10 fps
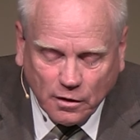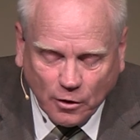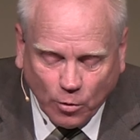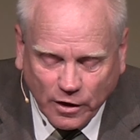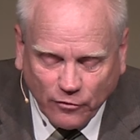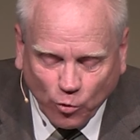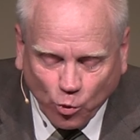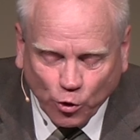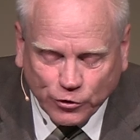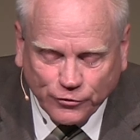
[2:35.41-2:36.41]
you know, whatever
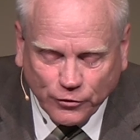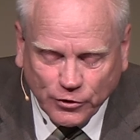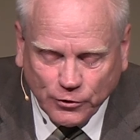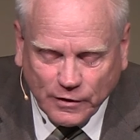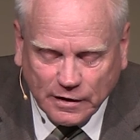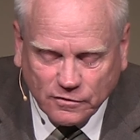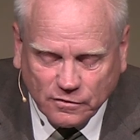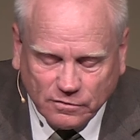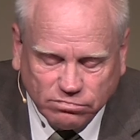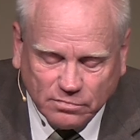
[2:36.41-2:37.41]
works for you.
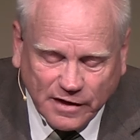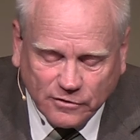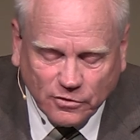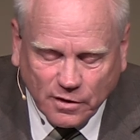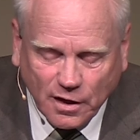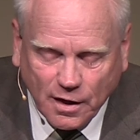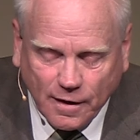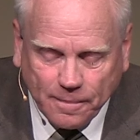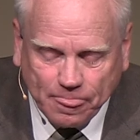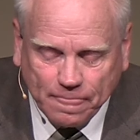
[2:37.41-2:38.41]
That's, that's
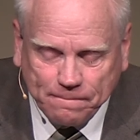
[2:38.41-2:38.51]
okay.